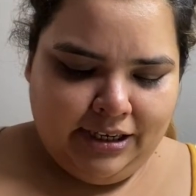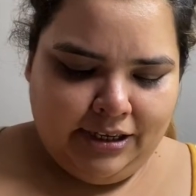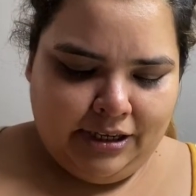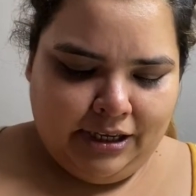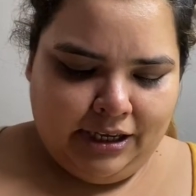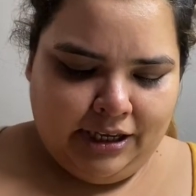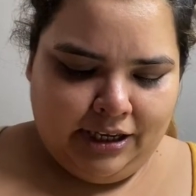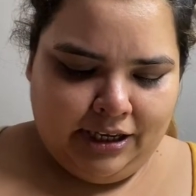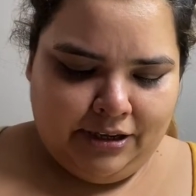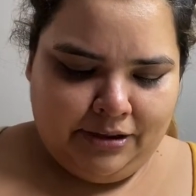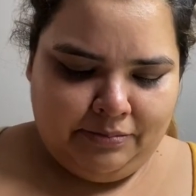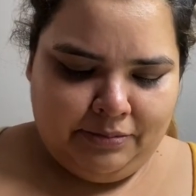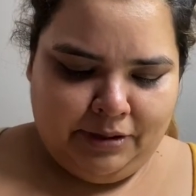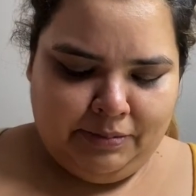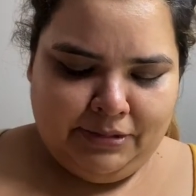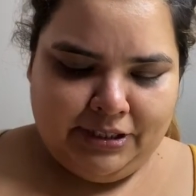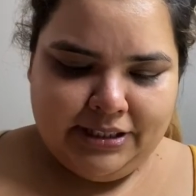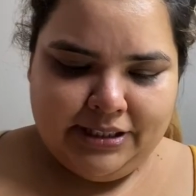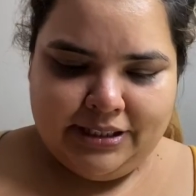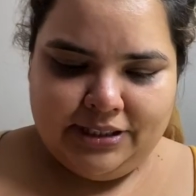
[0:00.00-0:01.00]
Me and
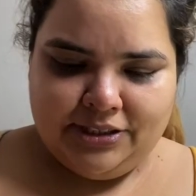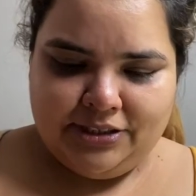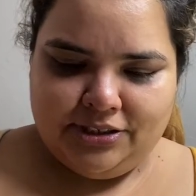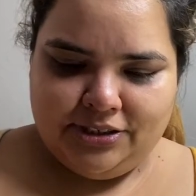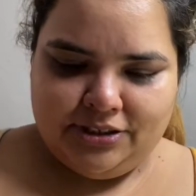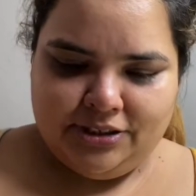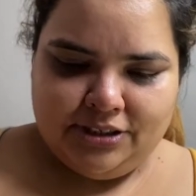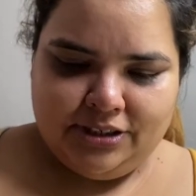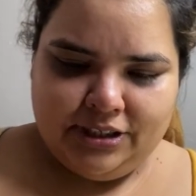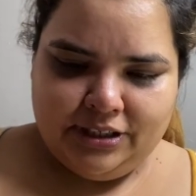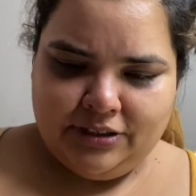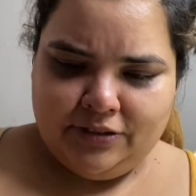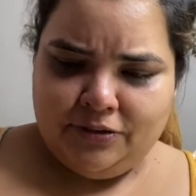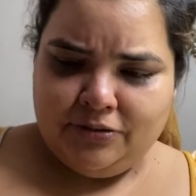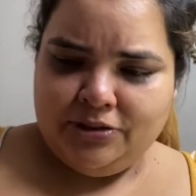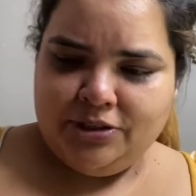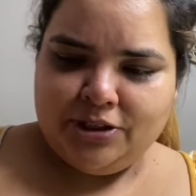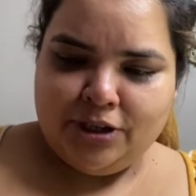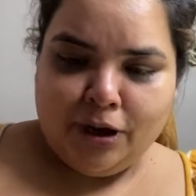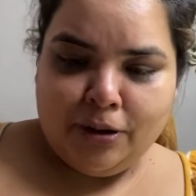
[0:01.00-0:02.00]
my sister go
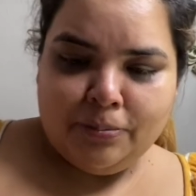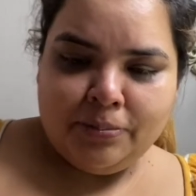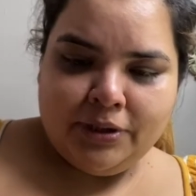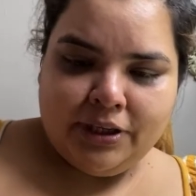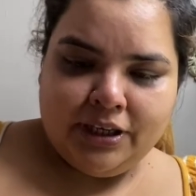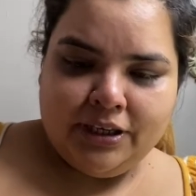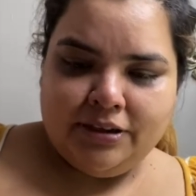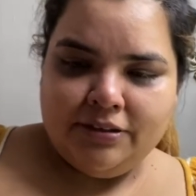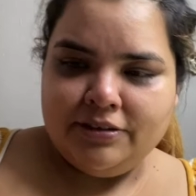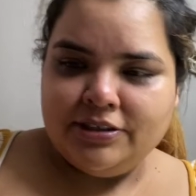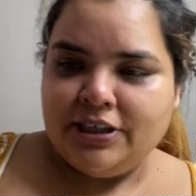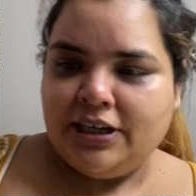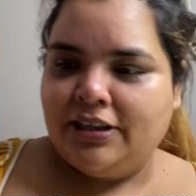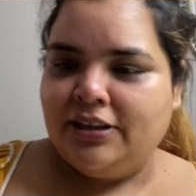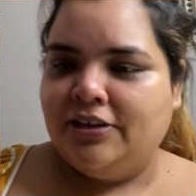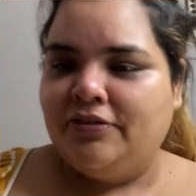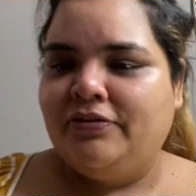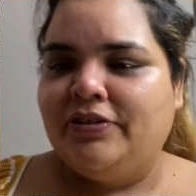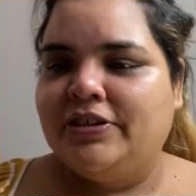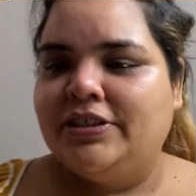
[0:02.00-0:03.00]
shopping and try to
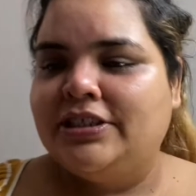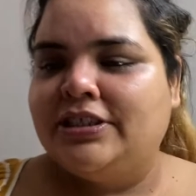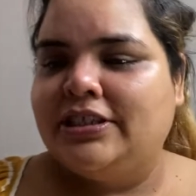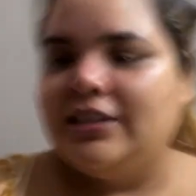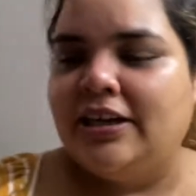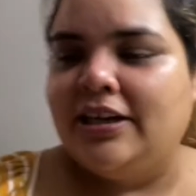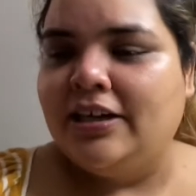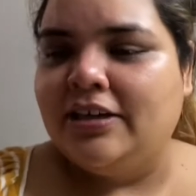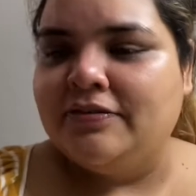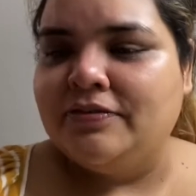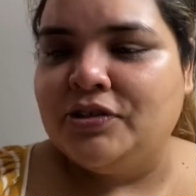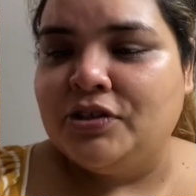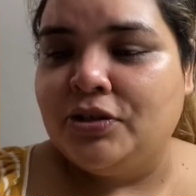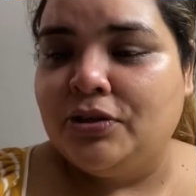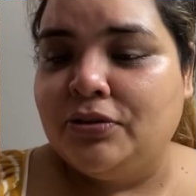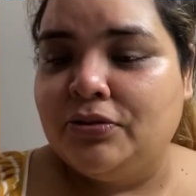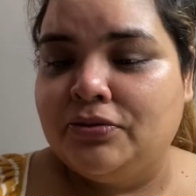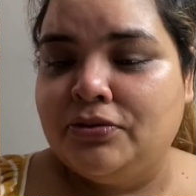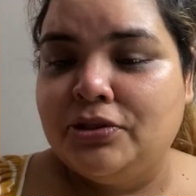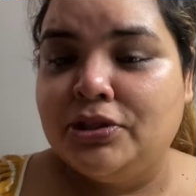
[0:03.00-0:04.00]
look for stuff.
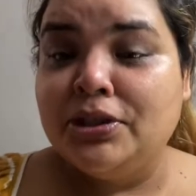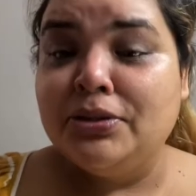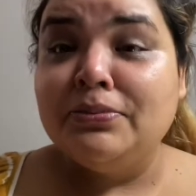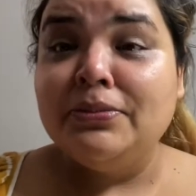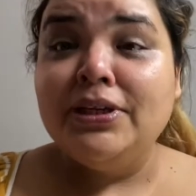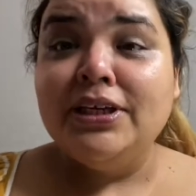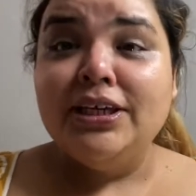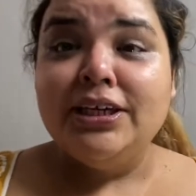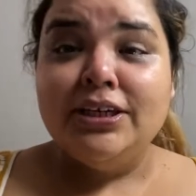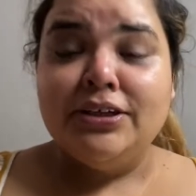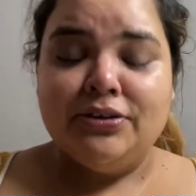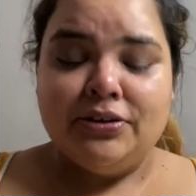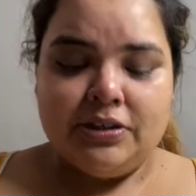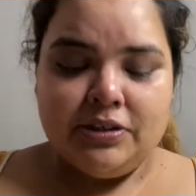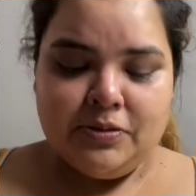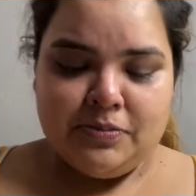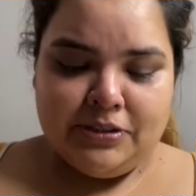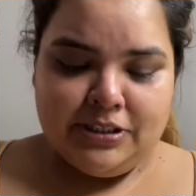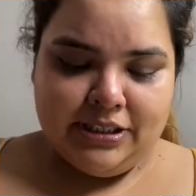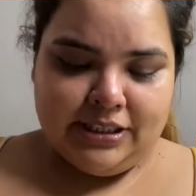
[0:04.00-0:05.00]
So to me,
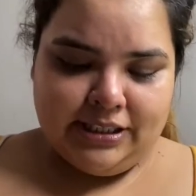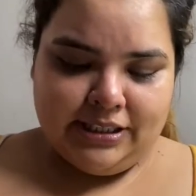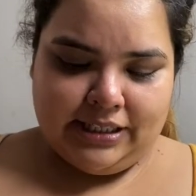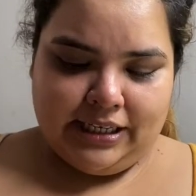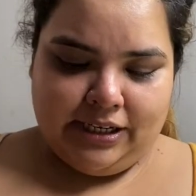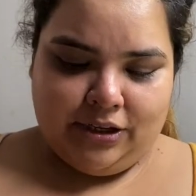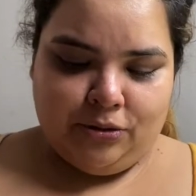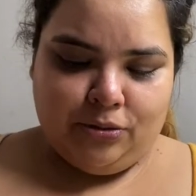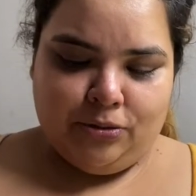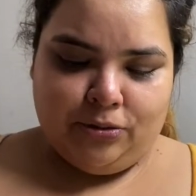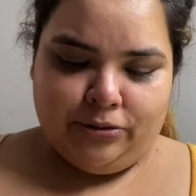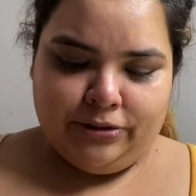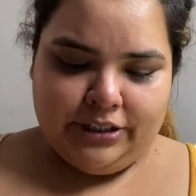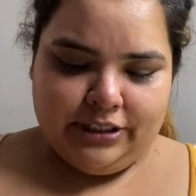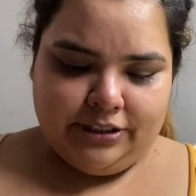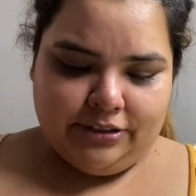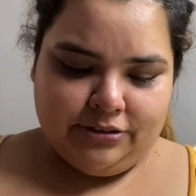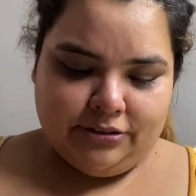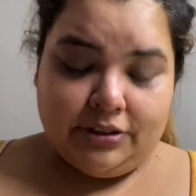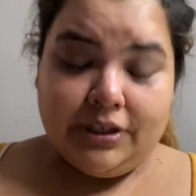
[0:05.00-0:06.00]
Christmas is like a whole
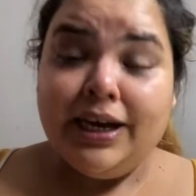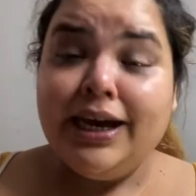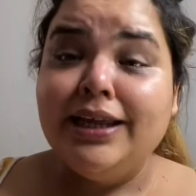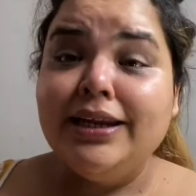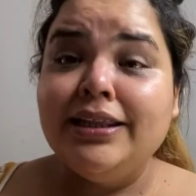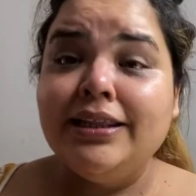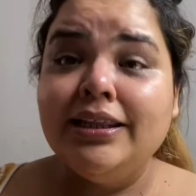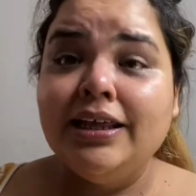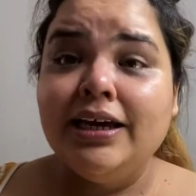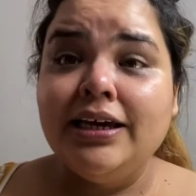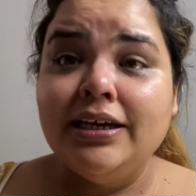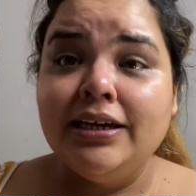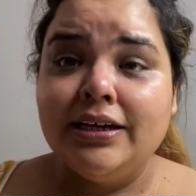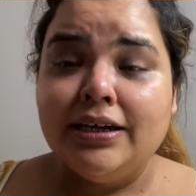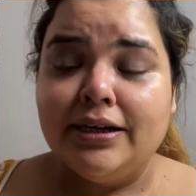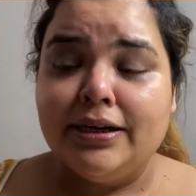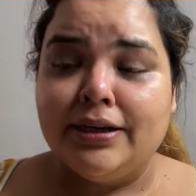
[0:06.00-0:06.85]
deal, kind of like